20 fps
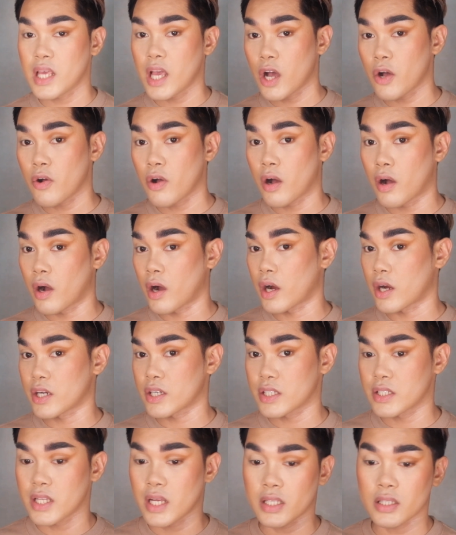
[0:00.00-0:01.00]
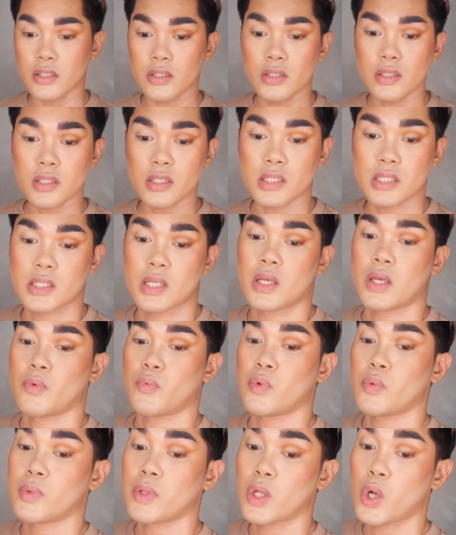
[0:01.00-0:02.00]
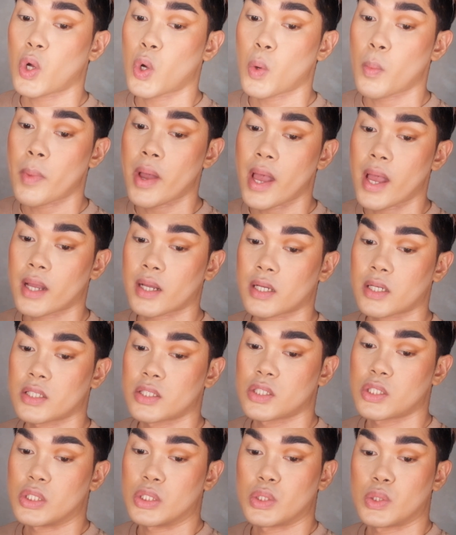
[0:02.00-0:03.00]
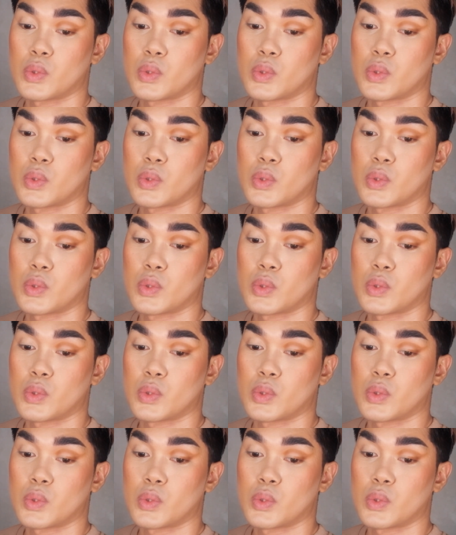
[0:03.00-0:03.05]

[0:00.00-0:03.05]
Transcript: how harsh that looks? We will go back to